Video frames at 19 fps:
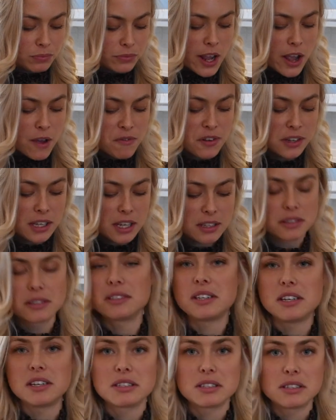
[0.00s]
I feel like
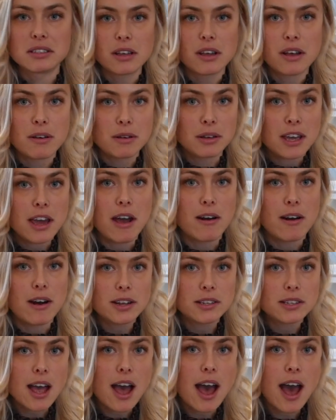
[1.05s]
the
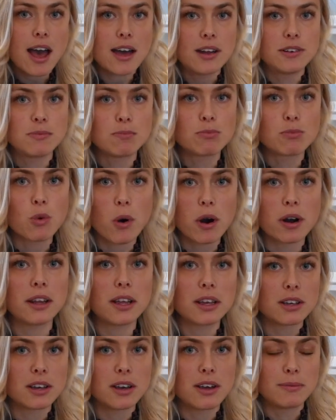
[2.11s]
carrot had more
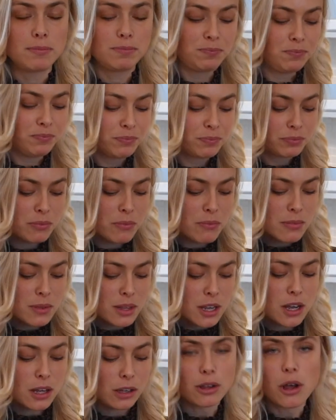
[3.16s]
like
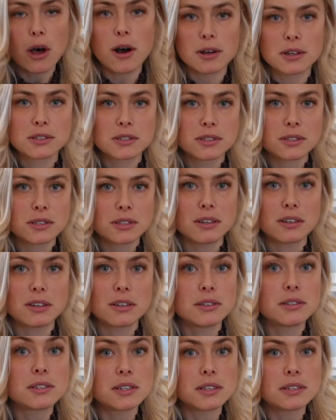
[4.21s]
a lox
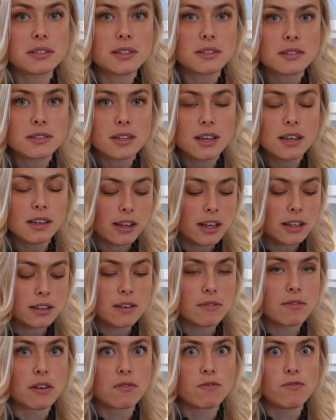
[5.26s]
consistency, like
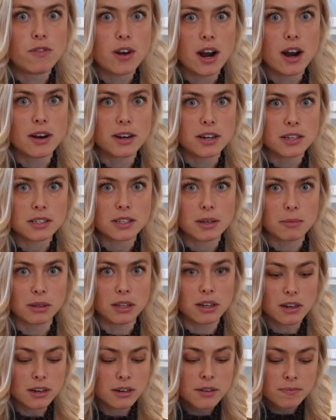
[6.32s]
they were very
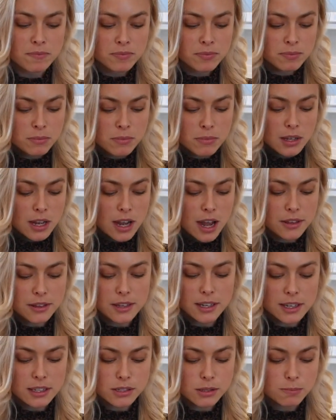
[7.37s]
similar. I
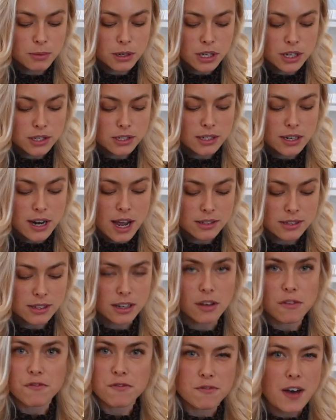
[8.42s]
think it's because it has
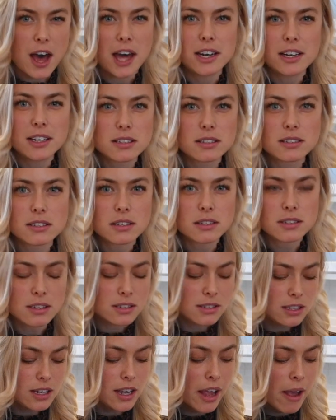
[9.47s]
like a fatty
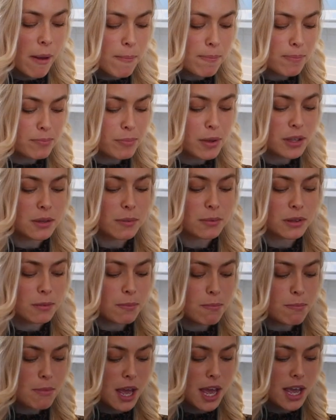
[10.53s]
consistency, but the
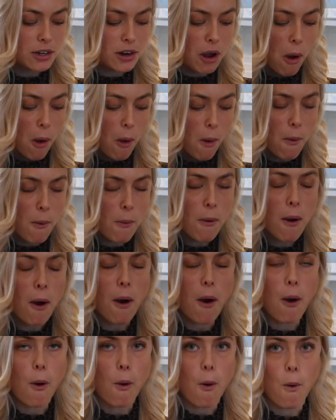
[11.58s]
tomato,
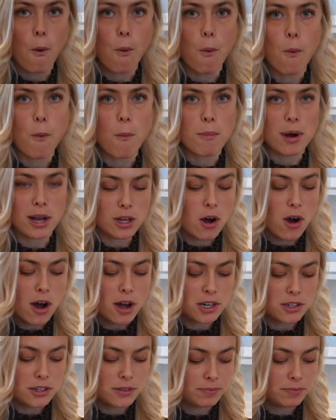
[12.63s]
oh my god.